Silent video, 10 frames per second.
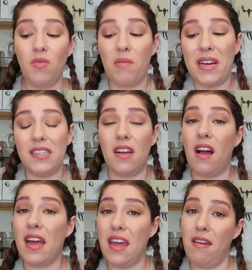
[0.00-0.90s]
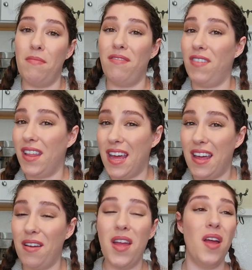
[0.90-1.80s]
where my son got
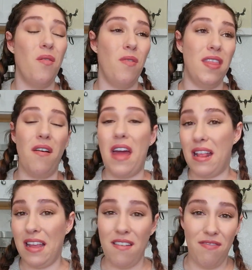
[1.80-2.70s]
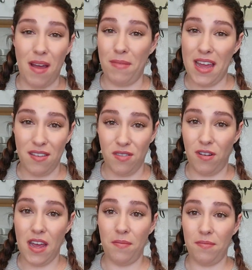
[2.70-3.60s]
hemophilia without any family history.